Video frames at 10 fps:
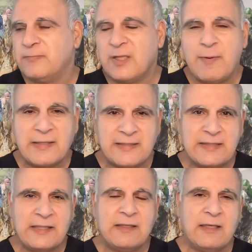the
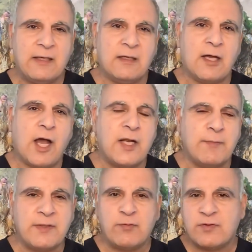magazine, The
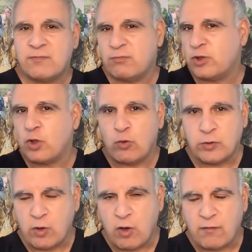Economist, was
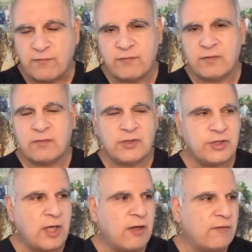sold off the
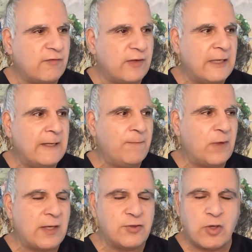shelf.
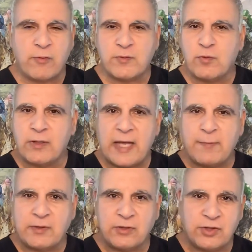And so I was more than
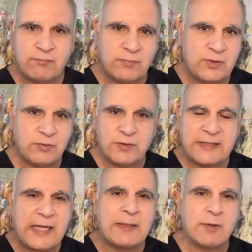happy to, sh to
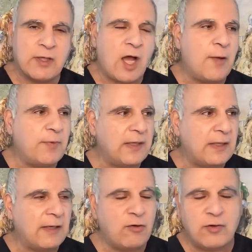scan them a copy.
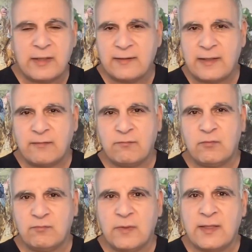And I know that that
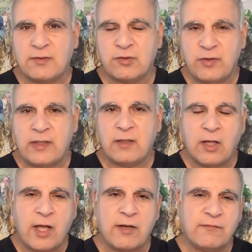has created a
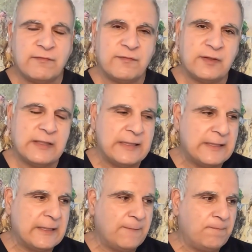lot of
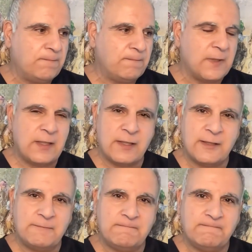
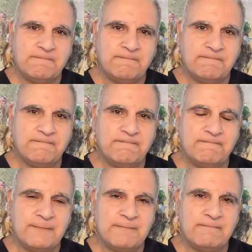um,
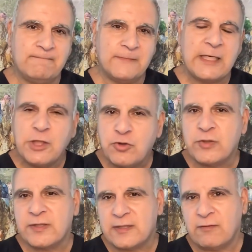
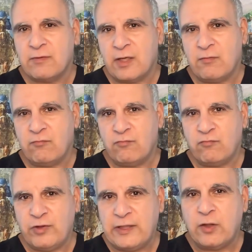interest in, in
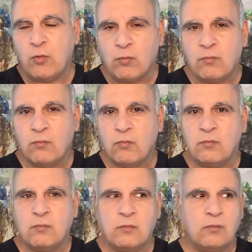reading
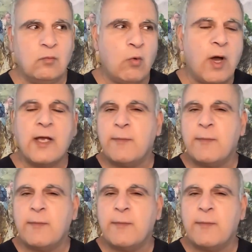why